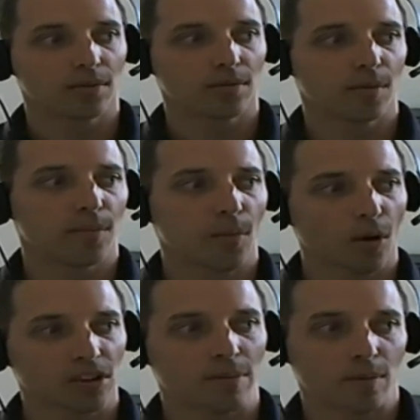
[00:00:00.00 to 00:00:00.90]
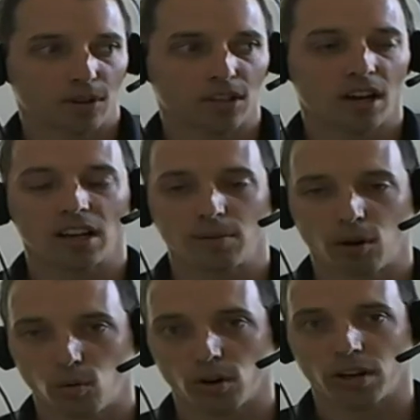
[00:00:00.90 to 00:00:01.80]
but mostly people are talking
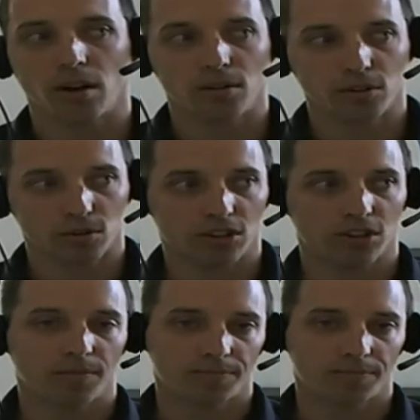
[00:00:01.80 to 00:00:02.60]
about workout nutrition.